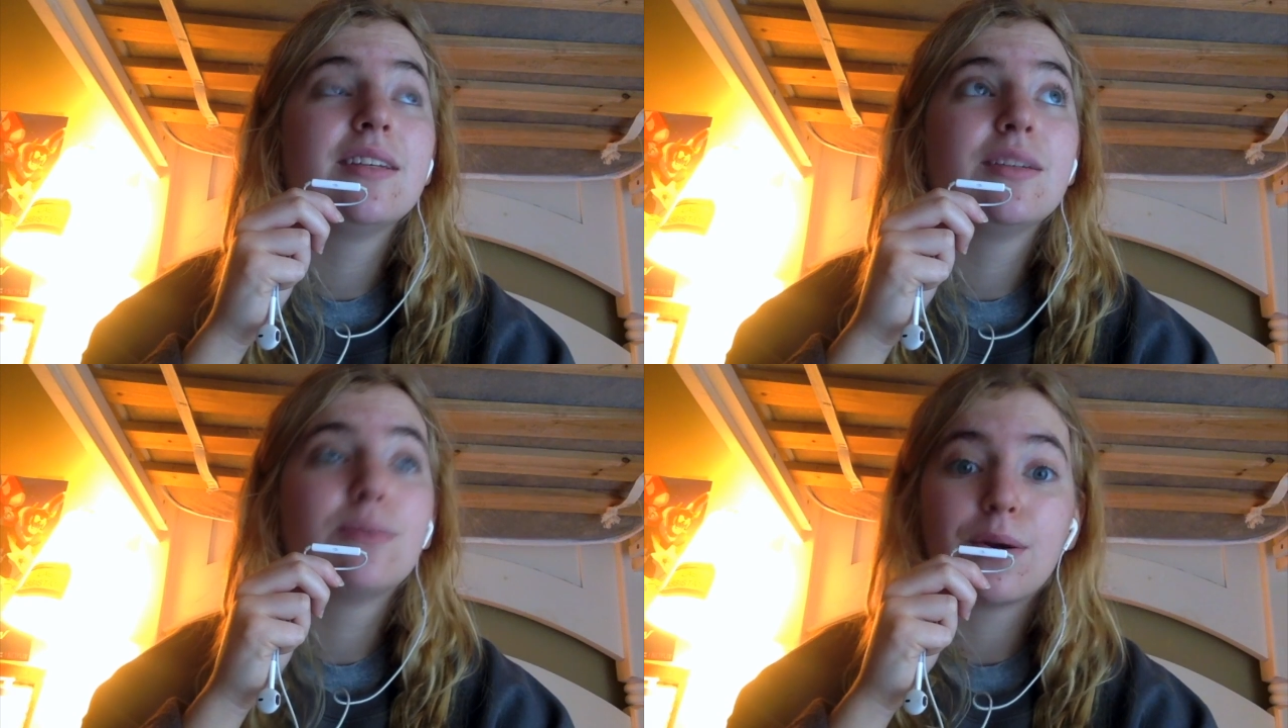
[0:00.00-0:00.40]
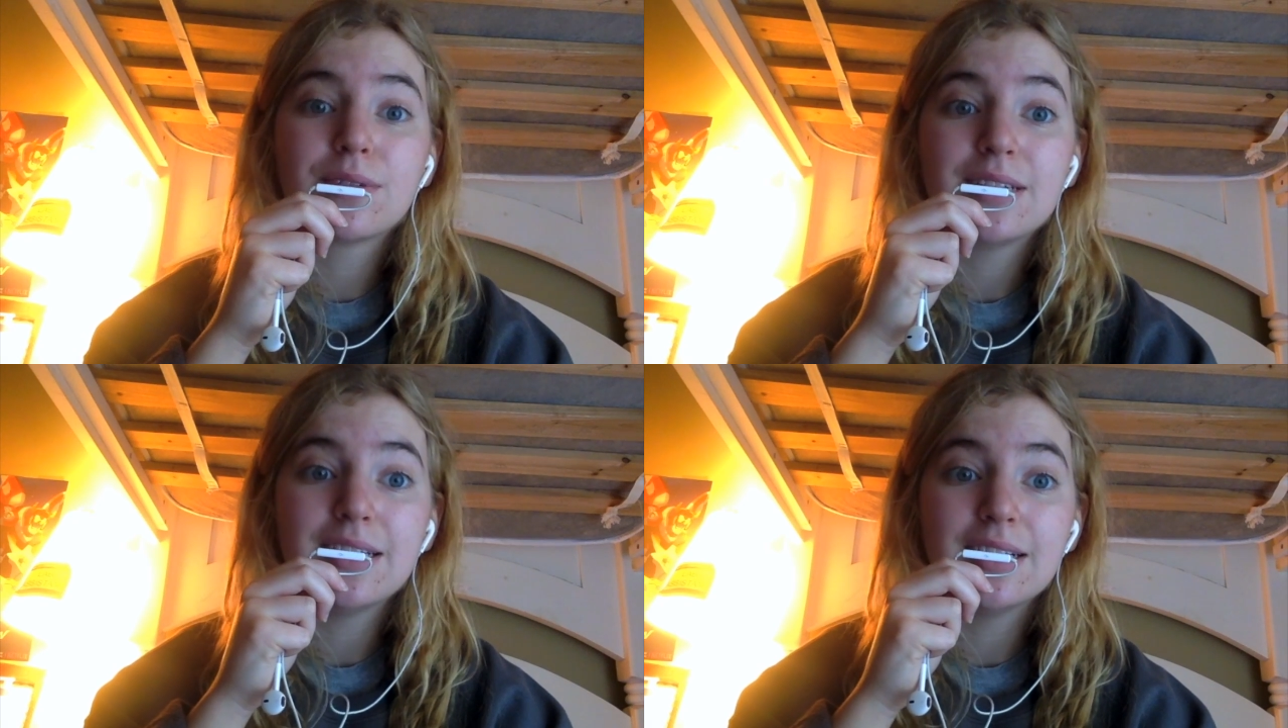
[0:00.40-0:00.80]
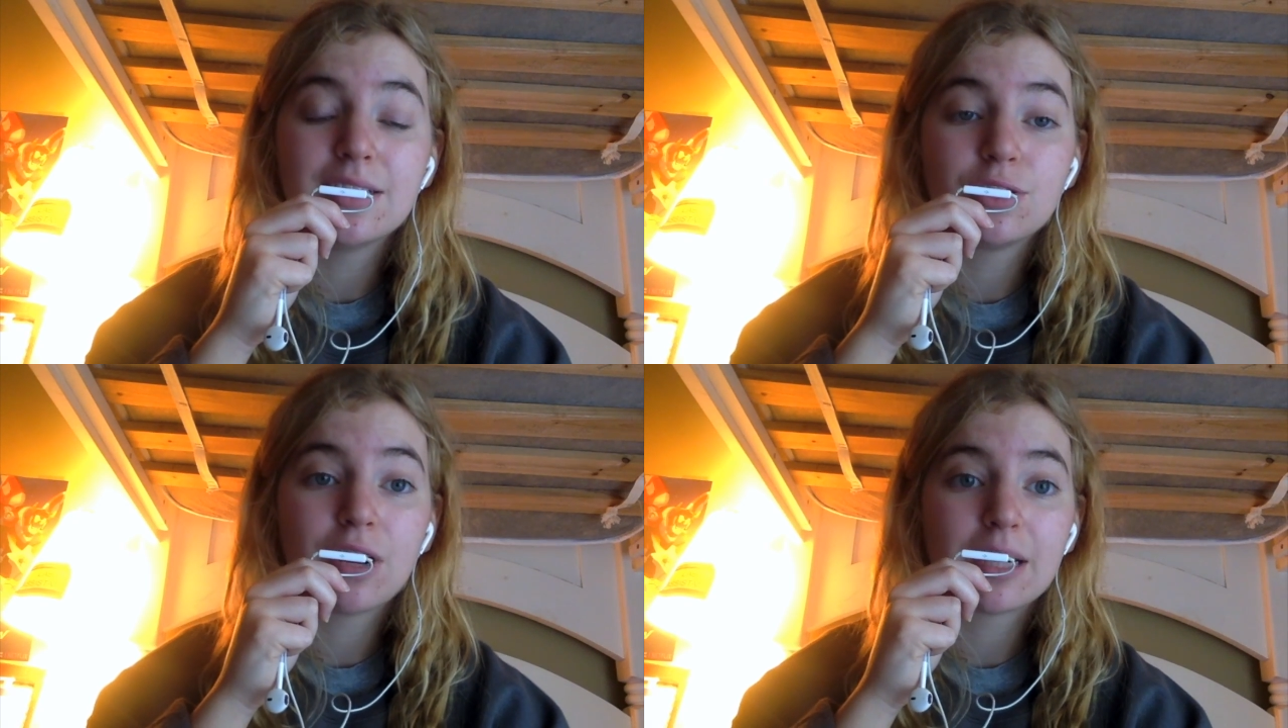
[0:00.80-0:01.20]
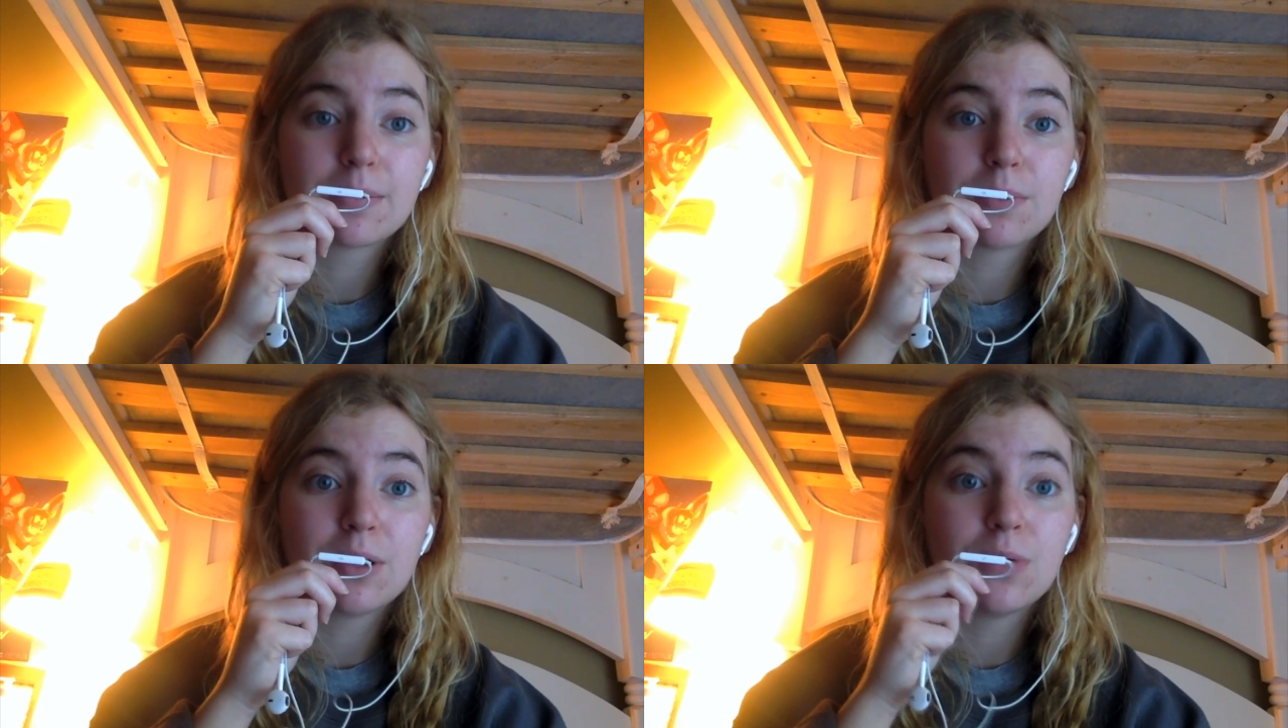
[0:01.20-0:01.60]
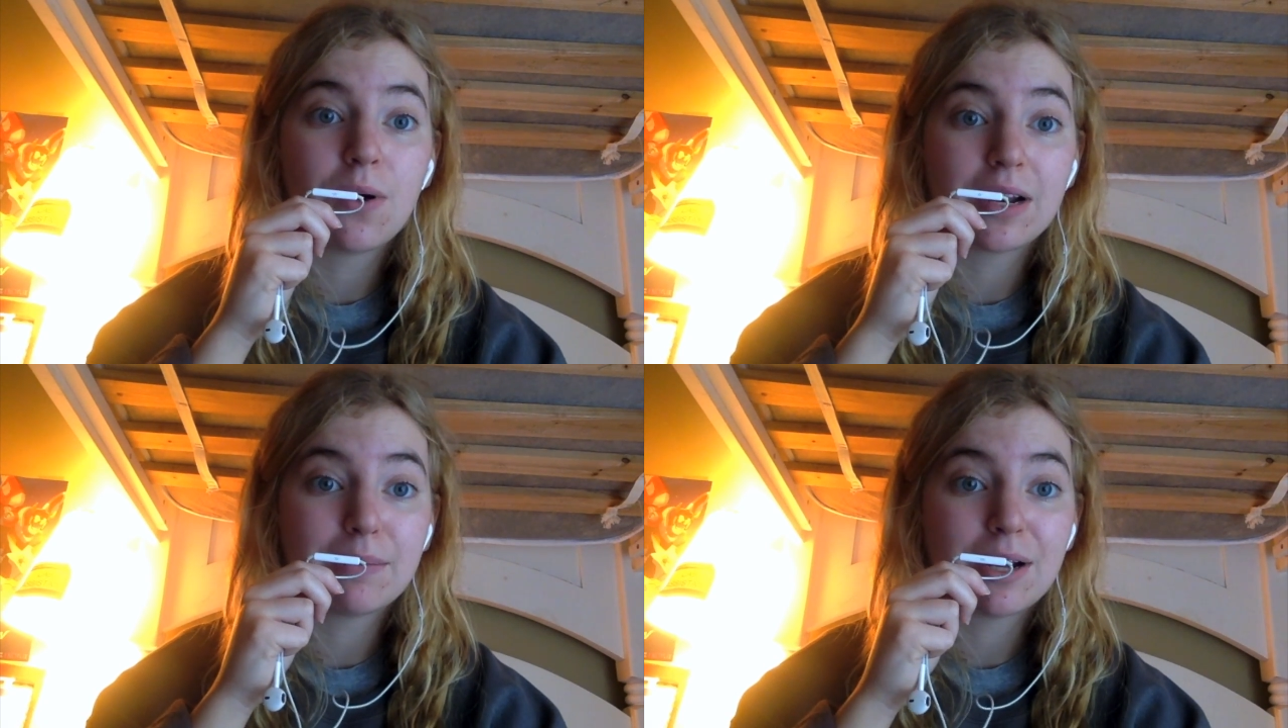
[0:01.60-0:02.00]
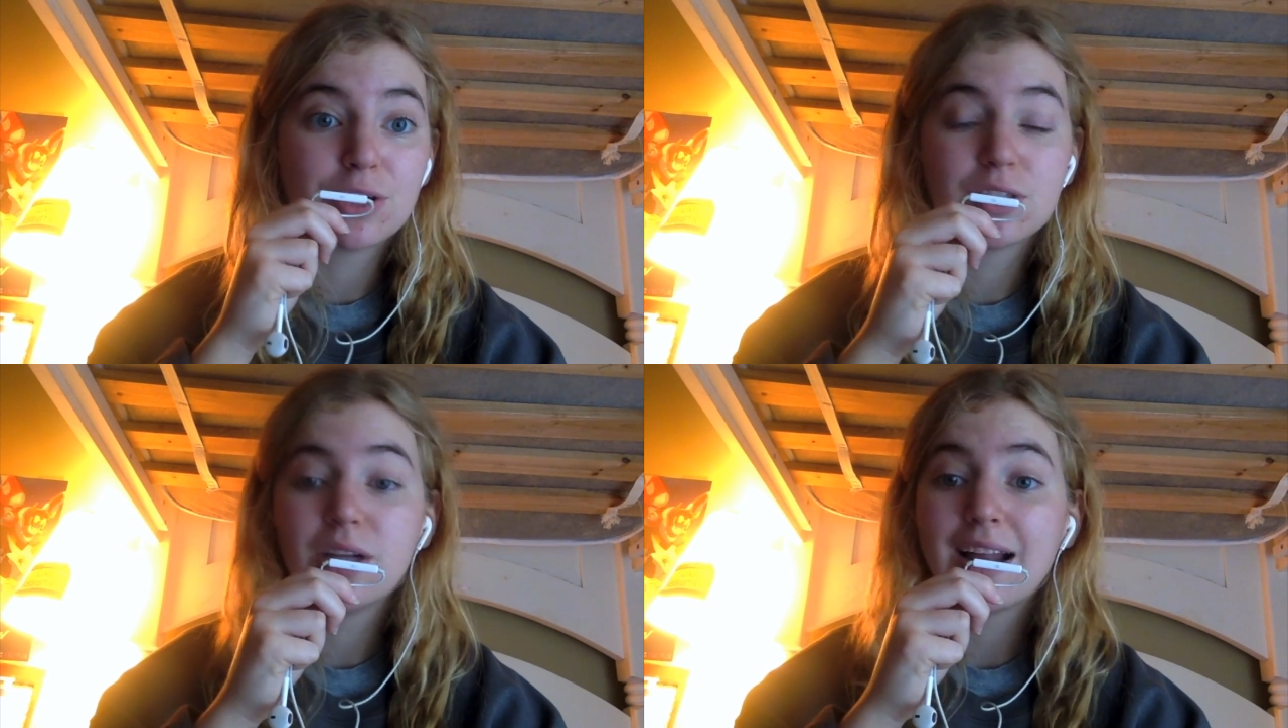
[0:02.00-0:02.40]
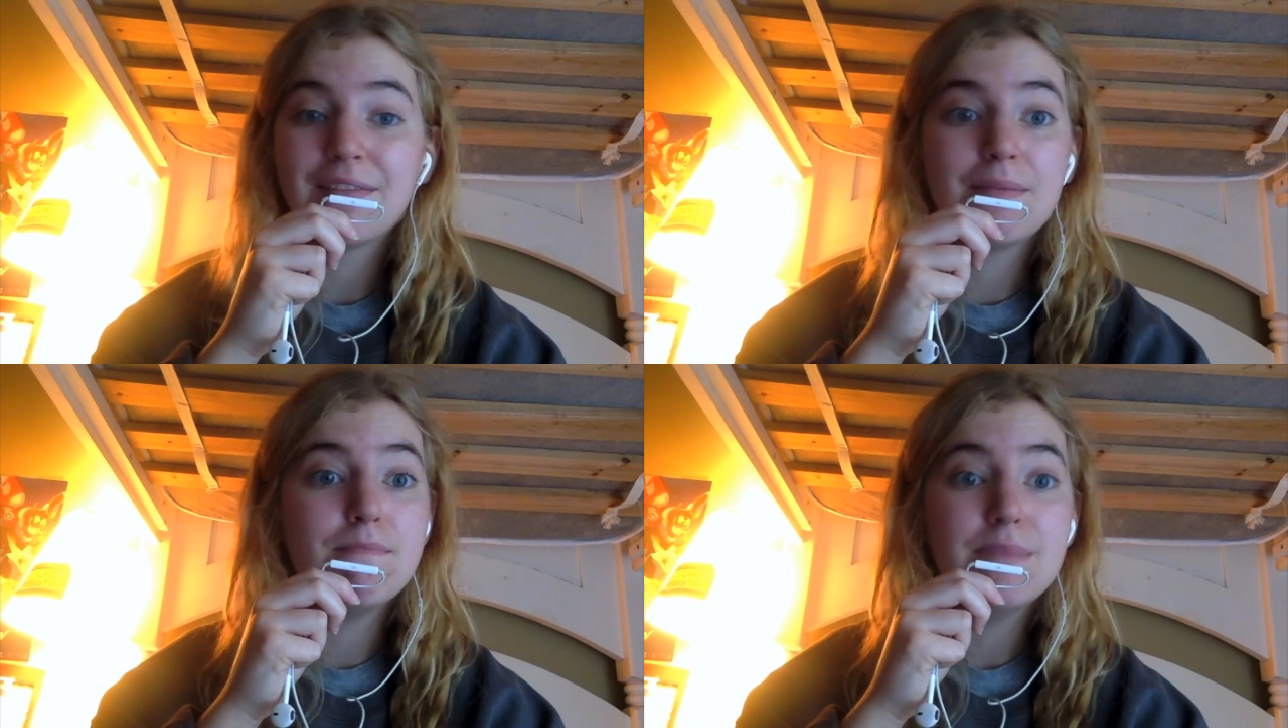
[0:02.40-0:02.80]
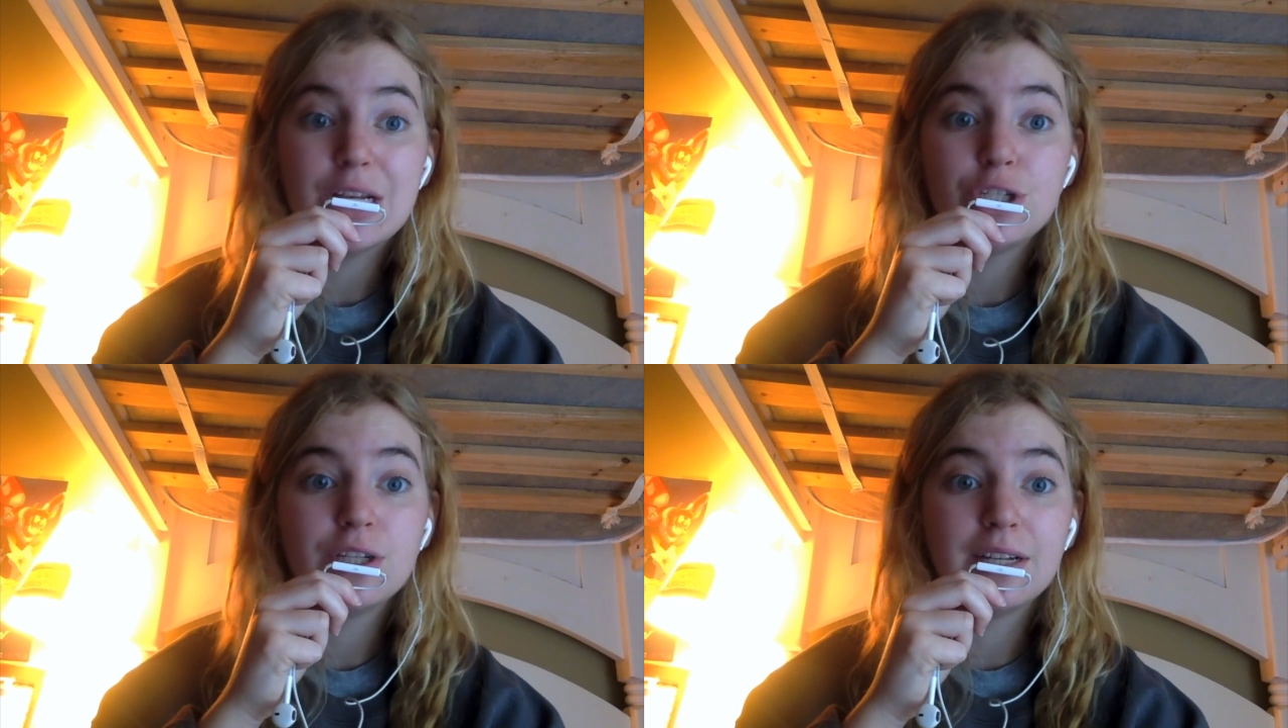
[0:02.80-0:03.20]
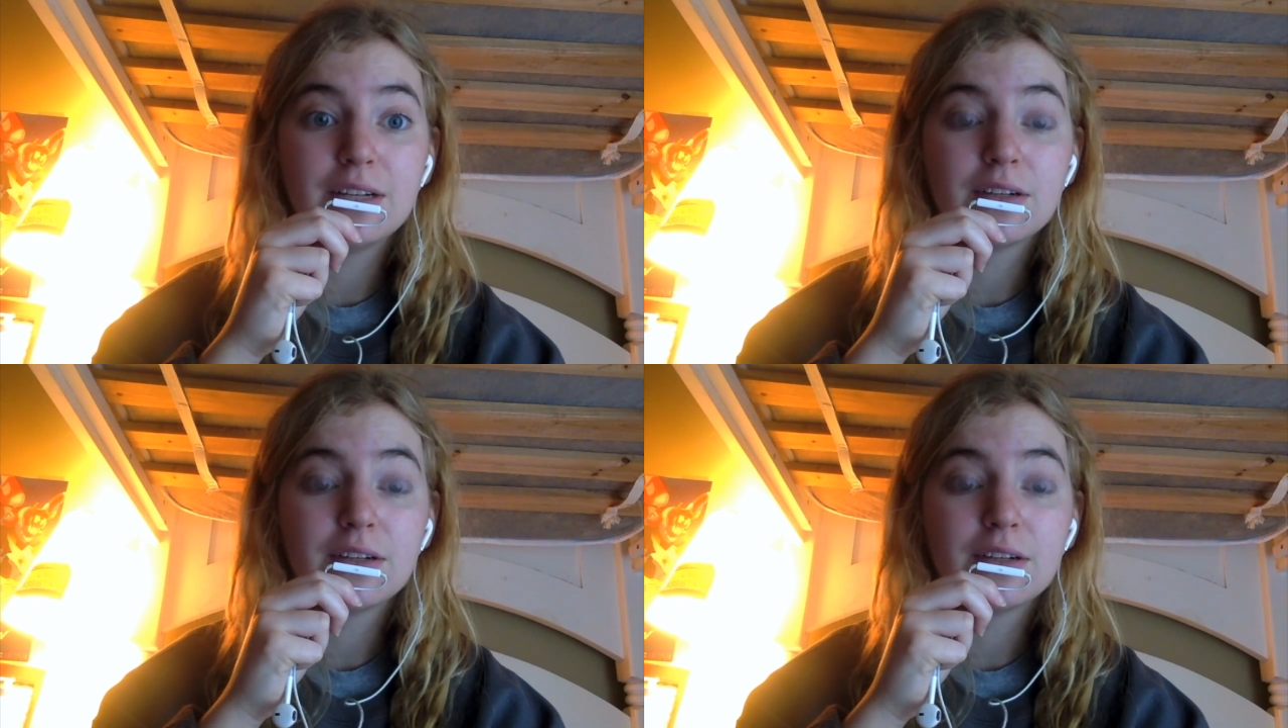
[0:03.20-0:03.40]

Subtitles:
Welty is trying to promote equality by just not even mentioning